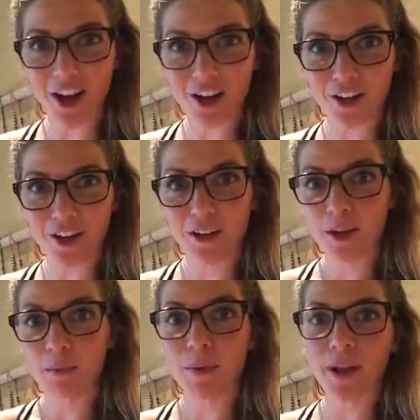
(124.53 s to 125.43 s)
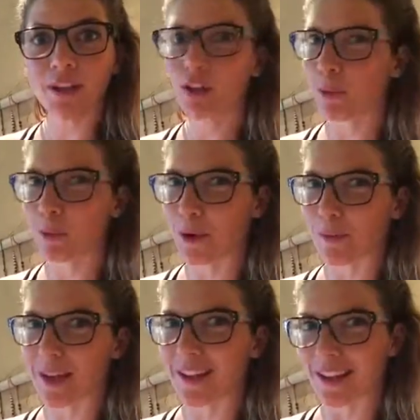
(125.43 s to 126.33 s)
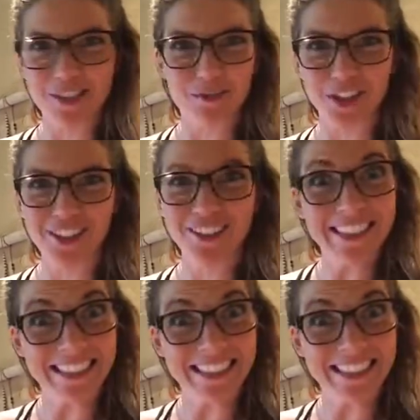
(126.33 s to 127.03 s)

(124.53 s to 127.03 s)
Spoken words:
hotter, but global warming isn't real.